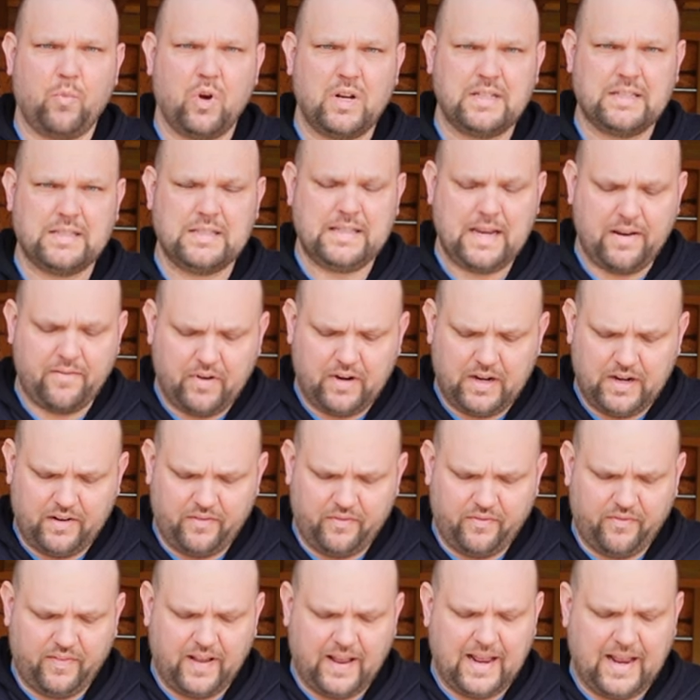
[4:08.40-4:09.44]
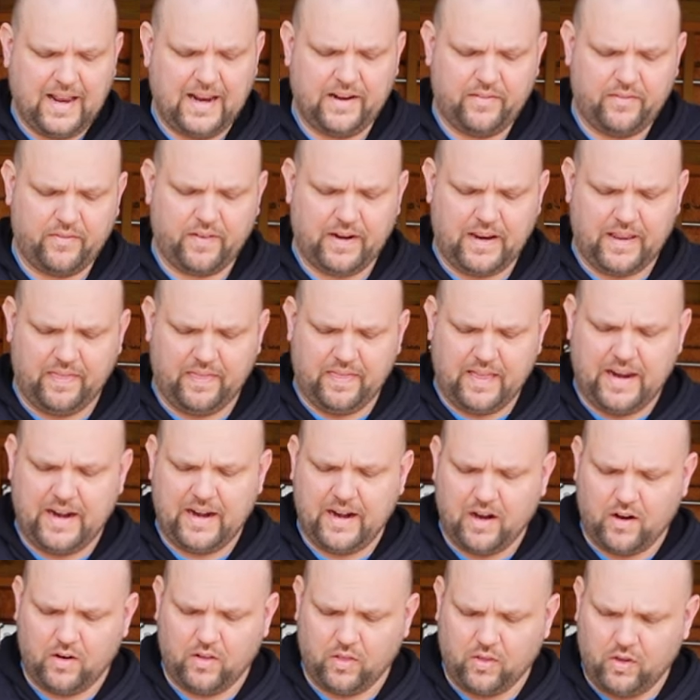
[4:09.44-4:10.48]
175, and they
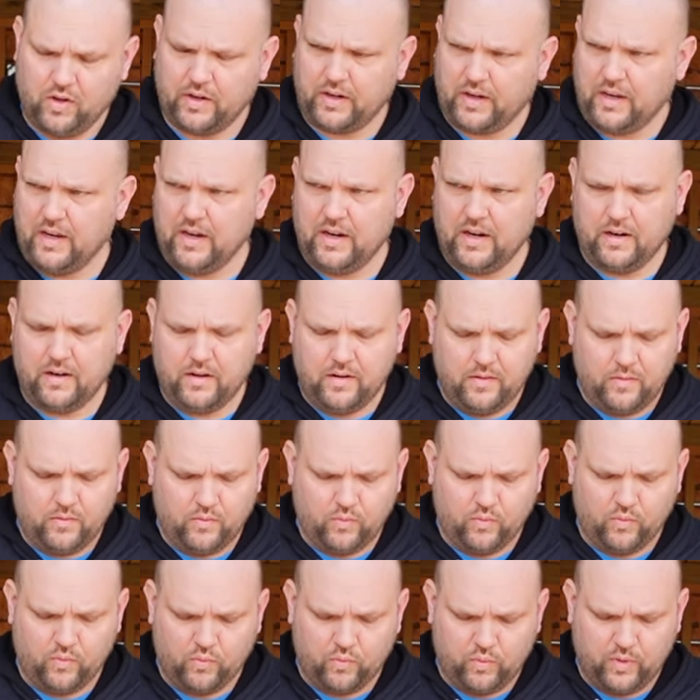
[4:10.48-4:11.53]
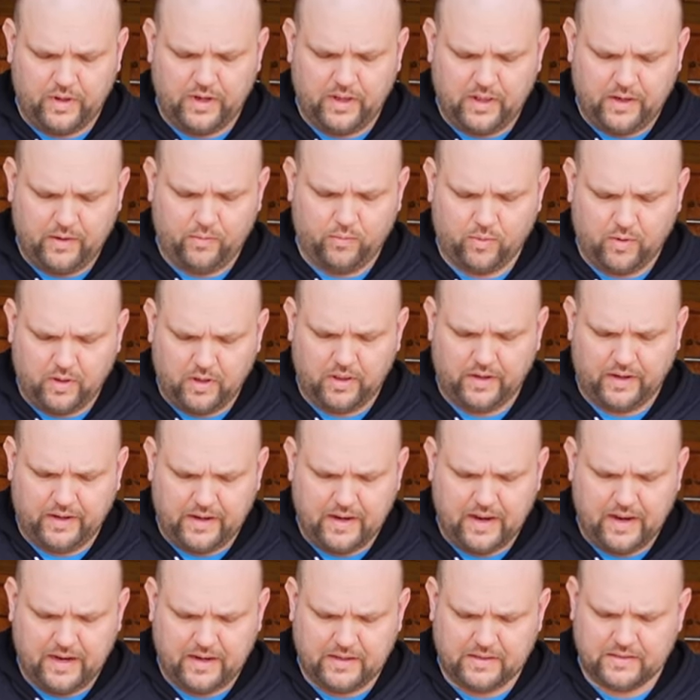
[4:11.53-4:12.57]
are looking really, really
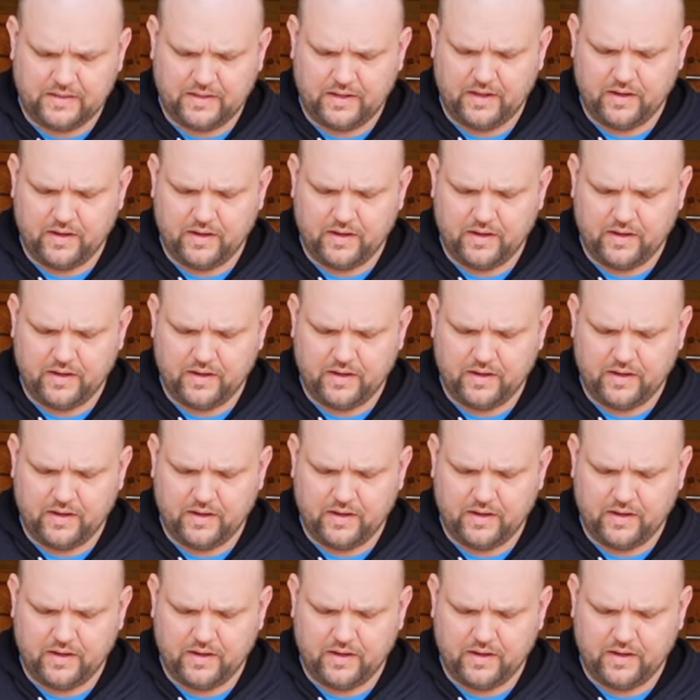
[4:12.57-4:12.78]
nice